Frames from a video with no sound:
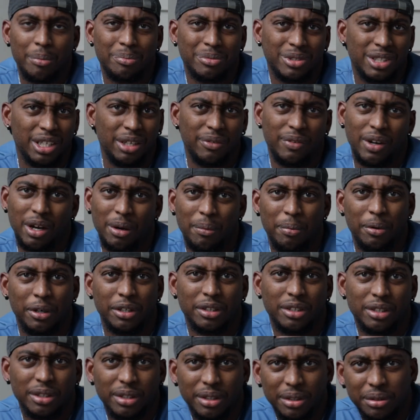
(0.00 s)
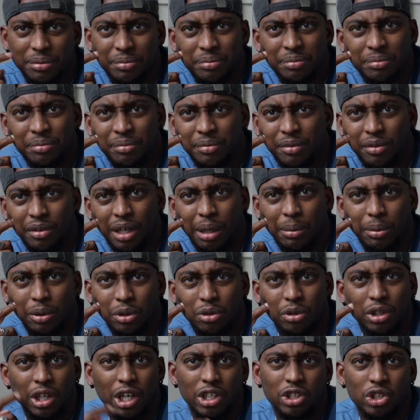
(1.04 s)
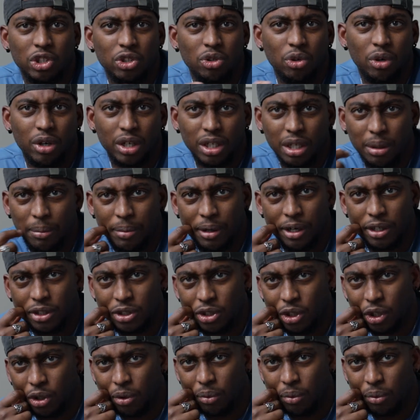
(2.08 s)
See if I'll put the Rebel 300 torque compared to